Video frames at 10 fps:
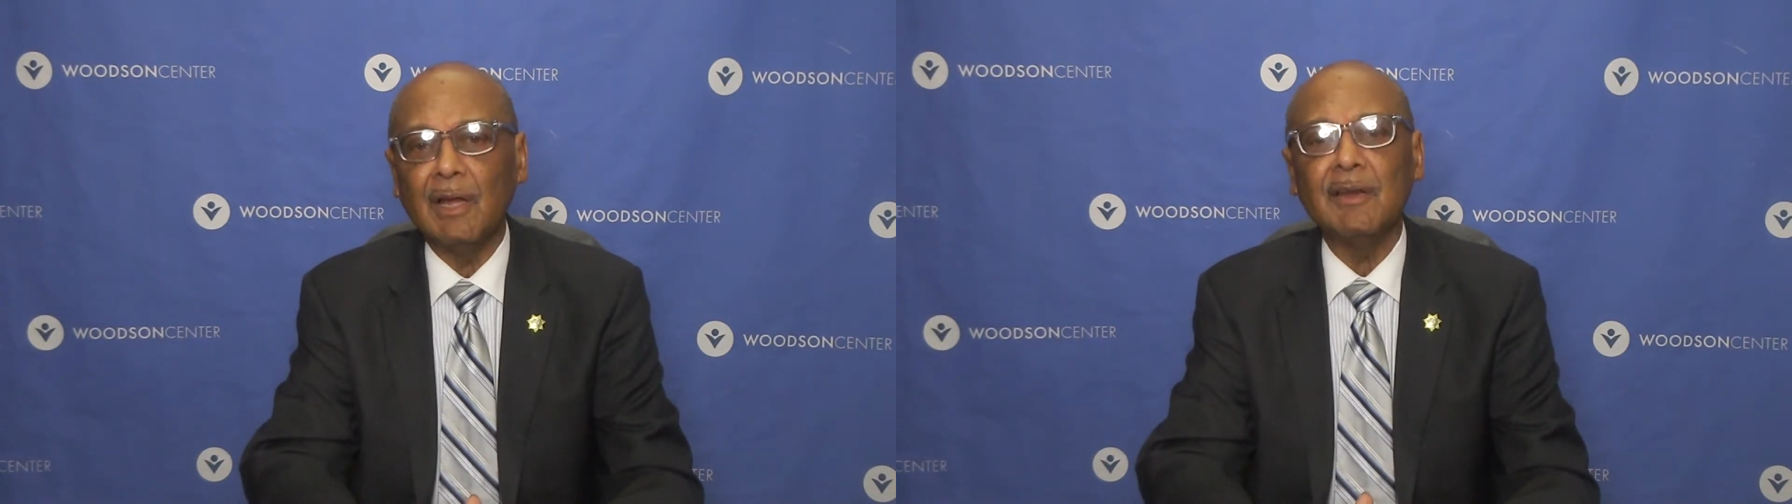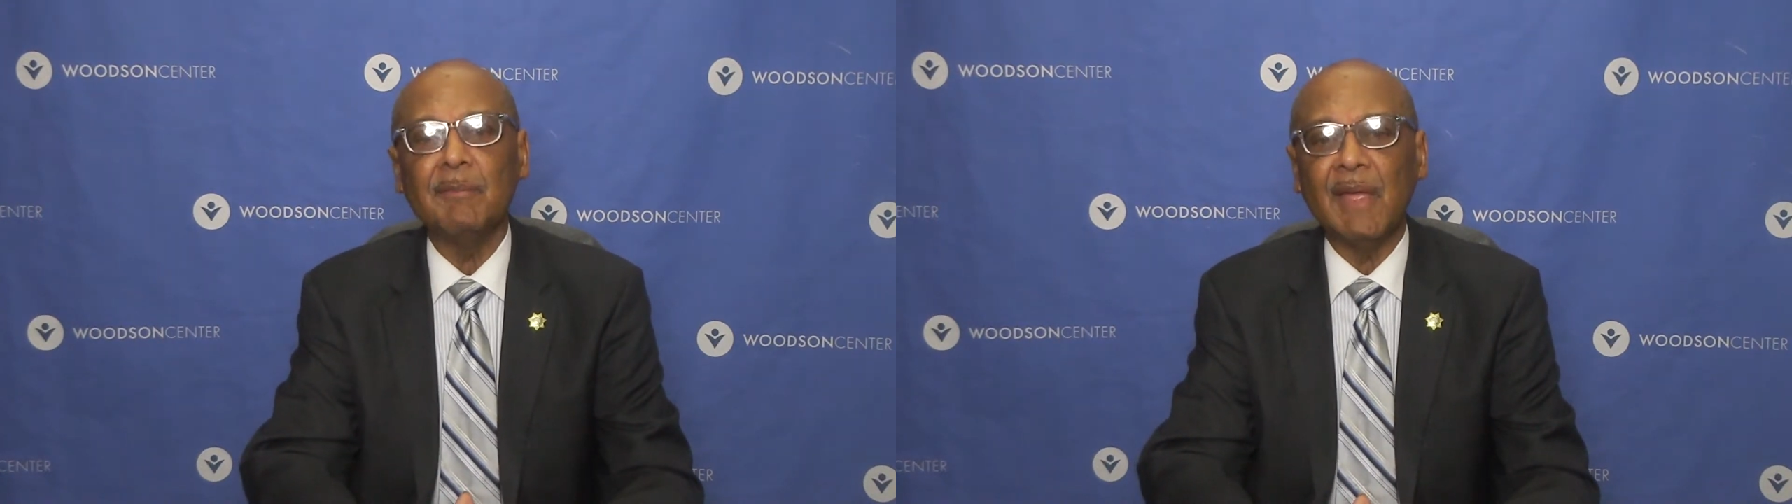
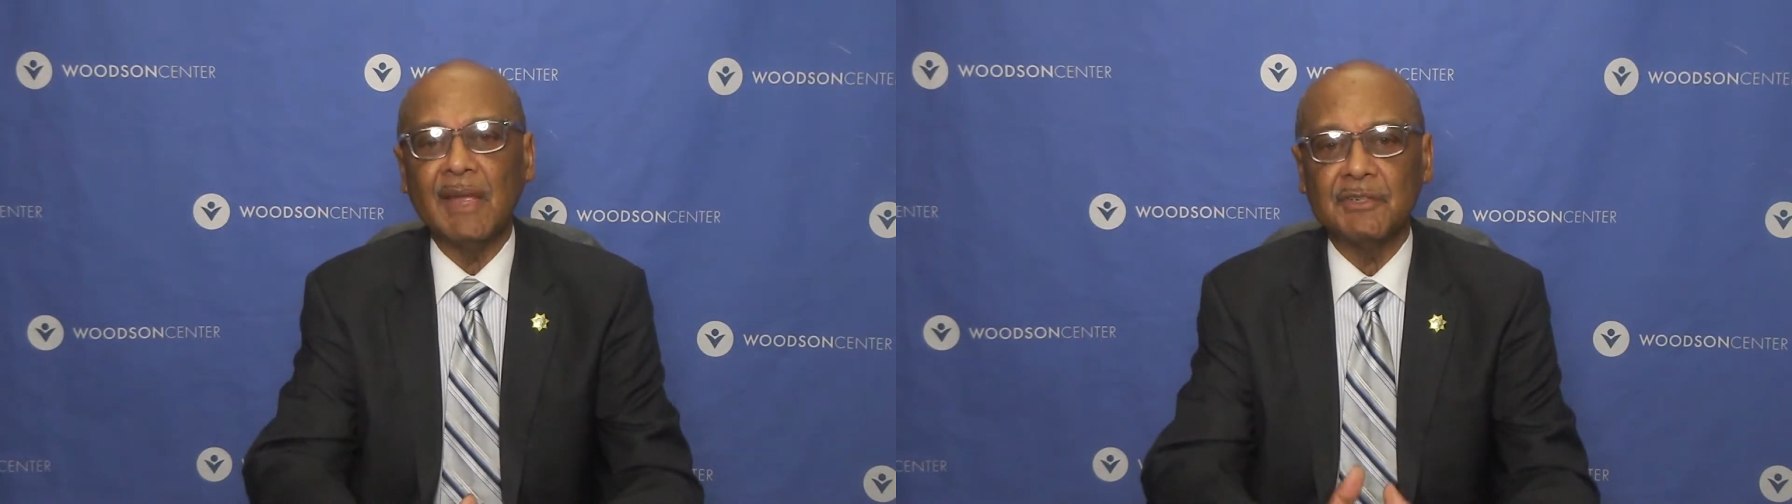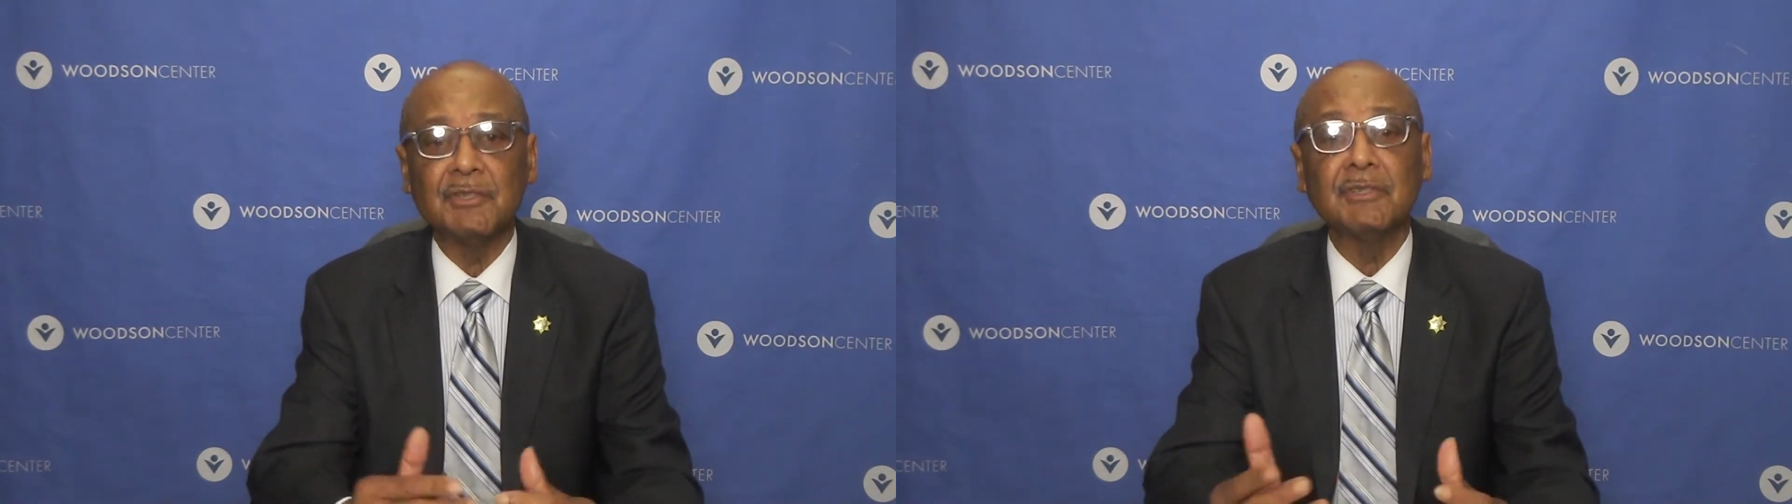
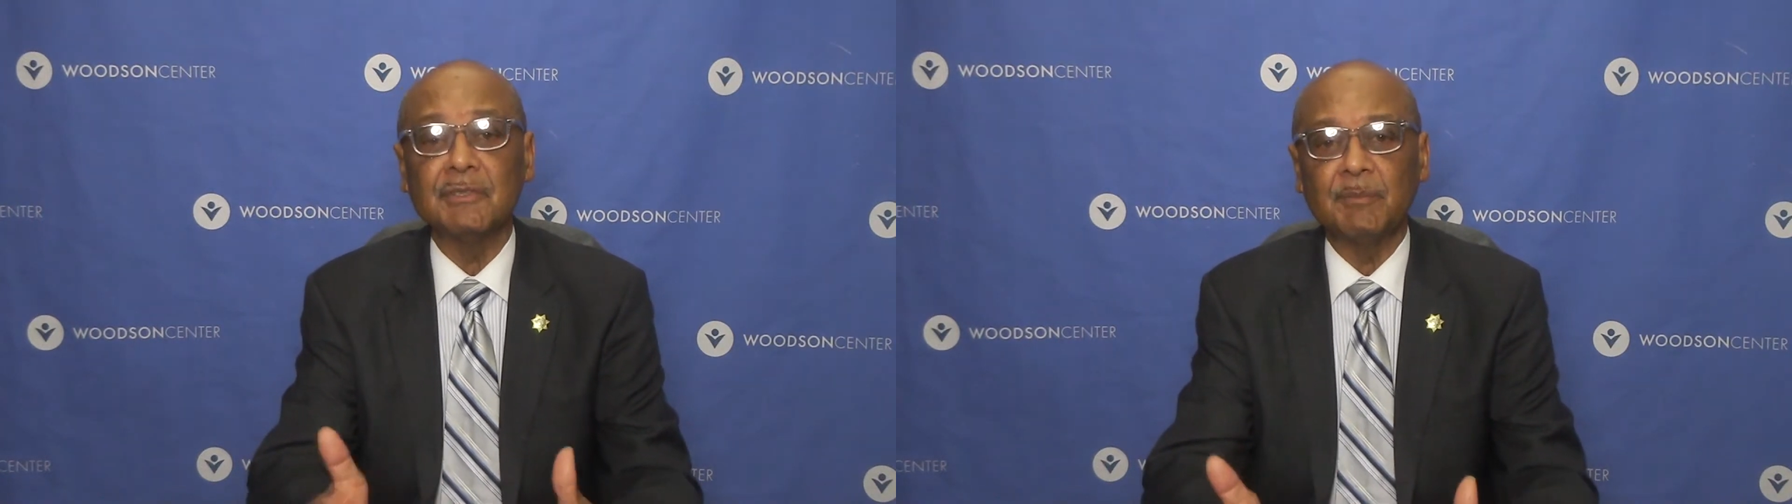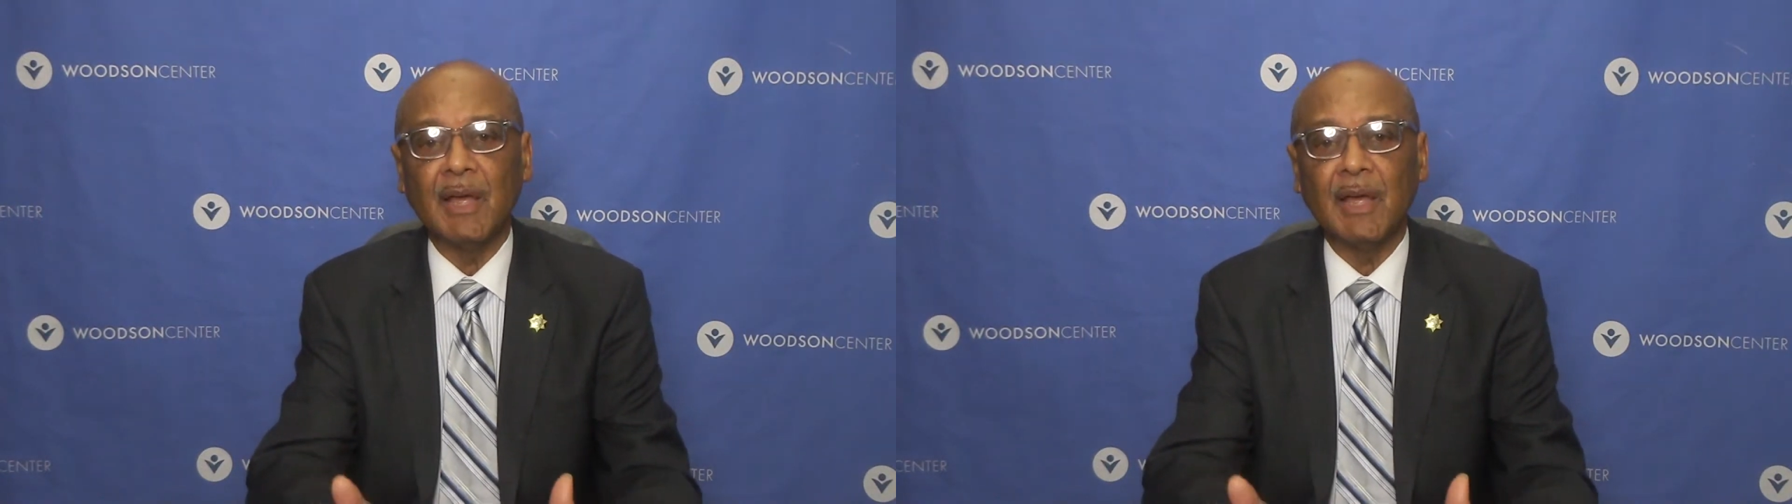unimagined